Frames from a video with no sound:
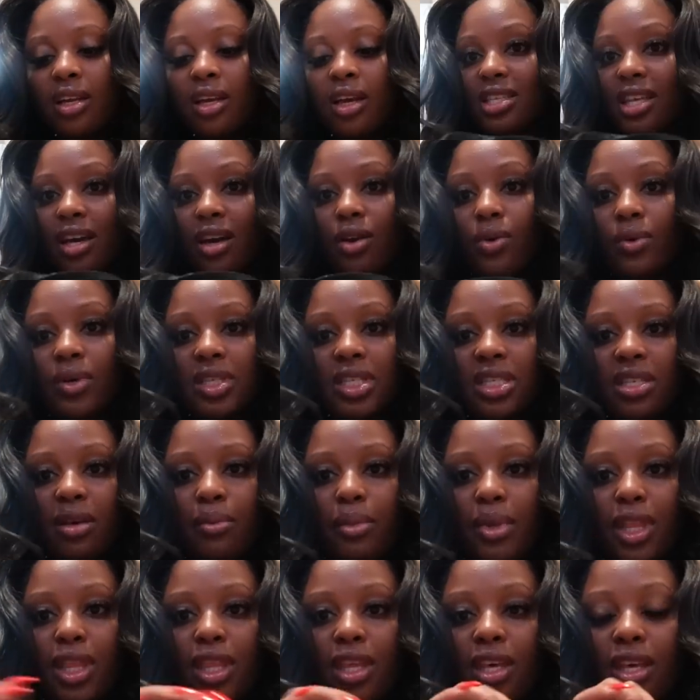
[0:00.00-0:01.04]
They always send
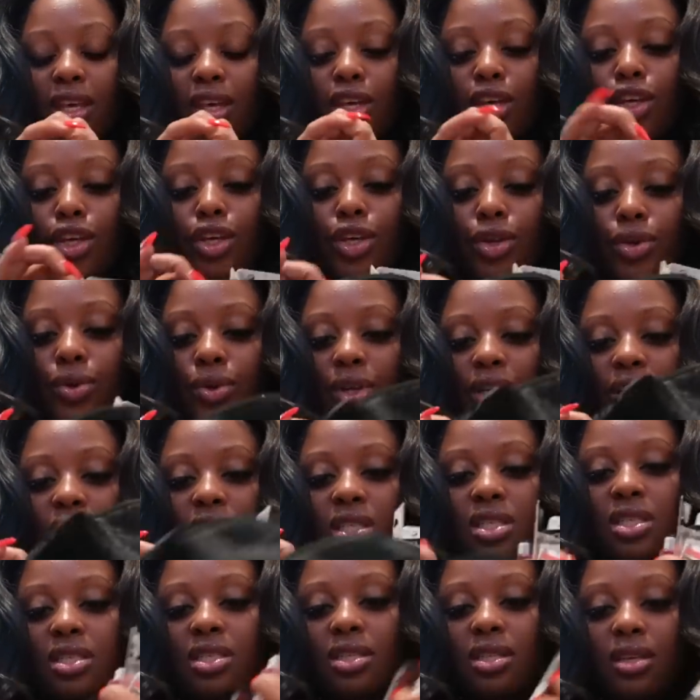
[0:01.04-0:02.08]
me the
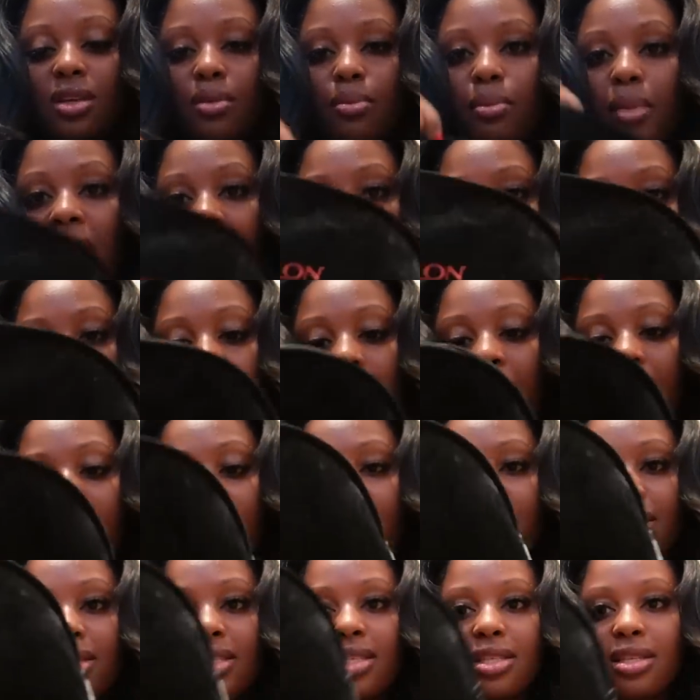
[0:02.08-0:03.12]
cutest makeup
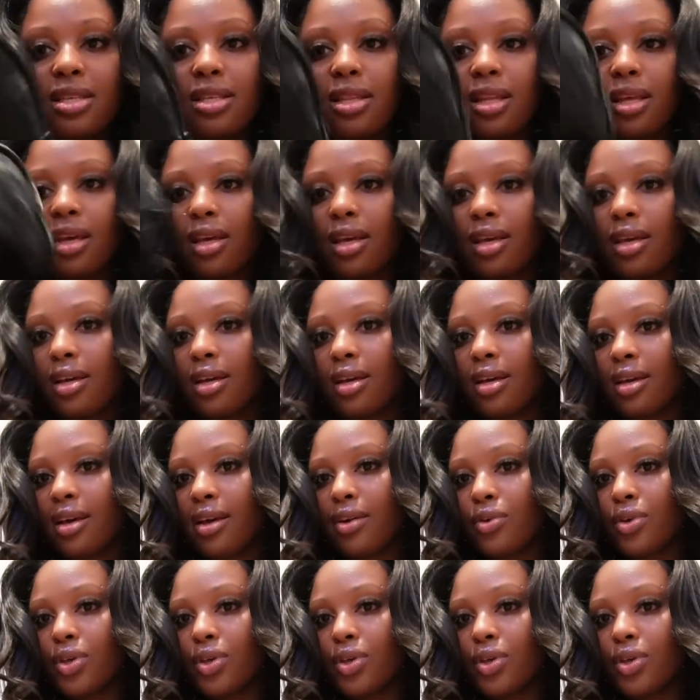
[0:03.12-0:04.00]
bags. Like, how